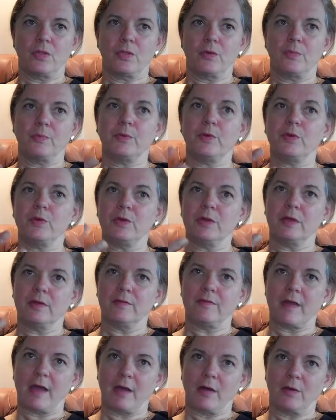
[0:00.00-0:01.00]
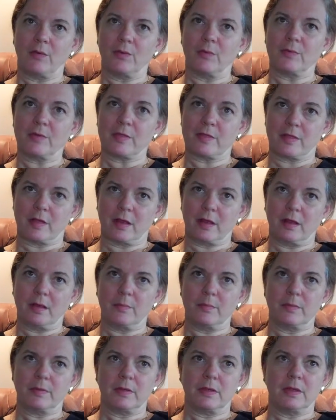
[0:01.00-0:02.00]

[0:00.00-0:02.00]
The beauty of how it was set up